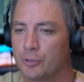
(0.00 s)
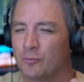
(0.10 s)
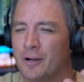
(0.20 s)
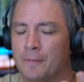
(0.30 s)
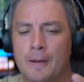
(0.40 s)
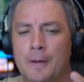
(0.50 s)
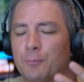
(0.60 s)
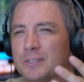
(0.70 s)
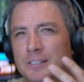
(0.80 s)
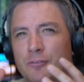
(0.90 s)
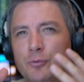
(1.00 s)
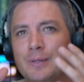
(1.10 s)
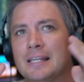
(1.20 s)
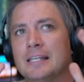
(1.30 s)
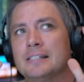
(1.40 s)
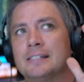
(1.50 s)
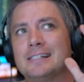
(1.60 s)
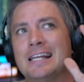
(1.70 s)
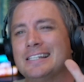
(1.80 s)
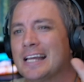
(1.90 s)
right? But some of
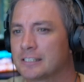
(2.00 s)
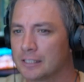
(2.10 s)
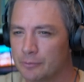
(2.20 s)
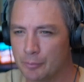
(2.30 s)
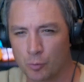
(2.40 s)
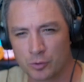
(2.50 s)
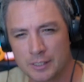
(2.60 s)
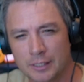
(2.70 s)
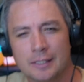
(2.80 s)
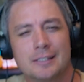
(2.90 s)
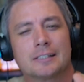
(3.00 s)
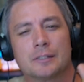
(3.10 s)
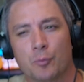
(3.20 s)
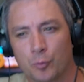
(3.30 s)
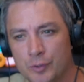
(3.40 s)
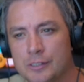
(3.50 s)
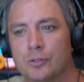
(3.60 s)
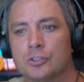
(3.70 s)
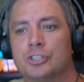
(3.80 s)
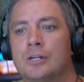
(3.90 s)
it takes a little bit more digging, takes a little more
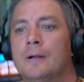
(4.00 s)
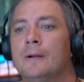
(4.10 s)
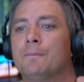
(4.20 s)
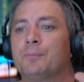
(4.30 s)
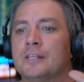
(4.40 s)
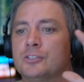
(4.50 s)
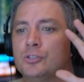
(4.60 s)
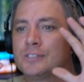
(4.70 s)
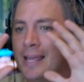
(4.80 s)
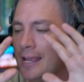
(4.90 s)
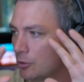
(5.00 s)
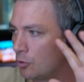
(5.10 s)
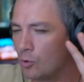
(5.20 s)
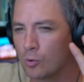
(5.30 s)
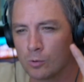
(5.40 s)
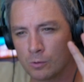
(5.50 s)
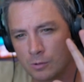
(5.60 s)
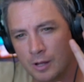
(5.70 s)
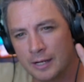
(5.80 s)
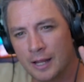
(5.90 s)
research. And so you say, hey, Cole,
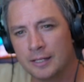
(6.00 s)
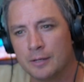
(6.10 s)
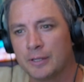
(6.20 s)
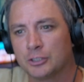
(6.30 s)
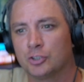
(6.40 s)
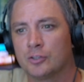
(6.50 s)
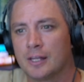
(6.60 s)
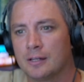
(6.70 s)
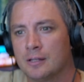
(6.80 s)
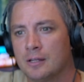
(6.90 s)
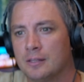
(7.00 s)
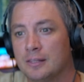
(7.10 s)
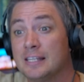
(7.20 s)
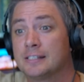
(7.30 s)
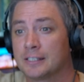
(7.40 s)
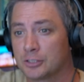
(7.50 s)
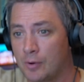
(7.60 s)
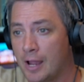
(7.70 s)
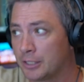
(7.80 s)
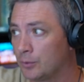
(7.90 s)
I need to make sure that these things are
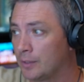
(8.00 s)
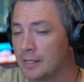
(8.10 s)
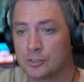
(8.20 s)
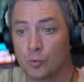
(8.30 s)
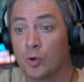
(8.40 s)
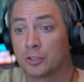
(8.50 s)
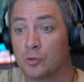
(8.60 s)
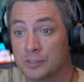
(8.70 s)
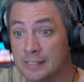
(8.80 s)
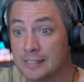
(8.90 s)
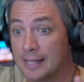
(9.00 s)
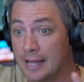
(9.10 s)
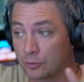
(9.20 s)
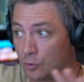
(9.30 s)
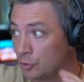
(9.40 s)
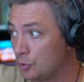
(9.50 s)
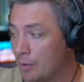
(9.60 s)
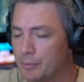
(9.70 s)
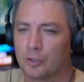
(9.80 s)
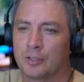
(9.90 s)
accurate. And so what goes into that, Cole, you might
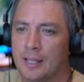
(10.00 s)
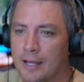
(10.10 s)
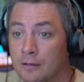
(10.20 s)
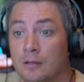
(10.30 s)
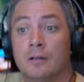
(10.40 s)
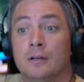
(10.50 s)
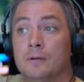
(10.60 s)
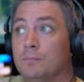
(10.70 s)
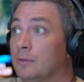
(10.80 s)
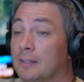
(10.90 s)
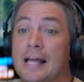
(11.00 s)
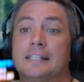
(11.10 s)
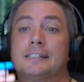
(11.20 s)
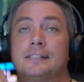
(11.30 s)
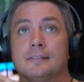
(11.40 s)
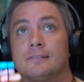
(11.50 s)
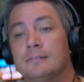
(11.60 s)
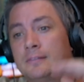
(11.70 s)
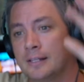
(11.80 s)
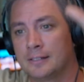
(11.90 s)
be looking at, less
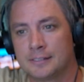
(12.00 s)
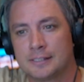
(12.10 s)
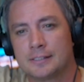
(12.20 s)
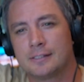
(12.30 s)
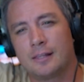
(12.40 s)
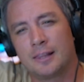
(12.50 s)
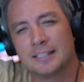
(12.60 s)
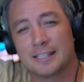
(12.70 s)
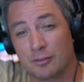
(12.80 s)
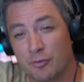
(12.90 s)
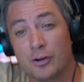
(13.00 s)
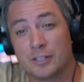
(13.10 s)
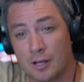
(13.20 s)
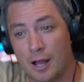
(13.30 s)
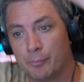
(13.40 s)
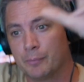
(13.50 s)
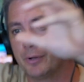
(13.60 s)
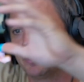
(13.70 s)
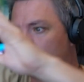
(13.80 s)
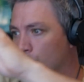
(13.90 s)
things at the very top,
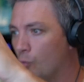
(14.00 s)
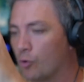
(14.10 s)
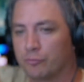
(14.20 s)
but more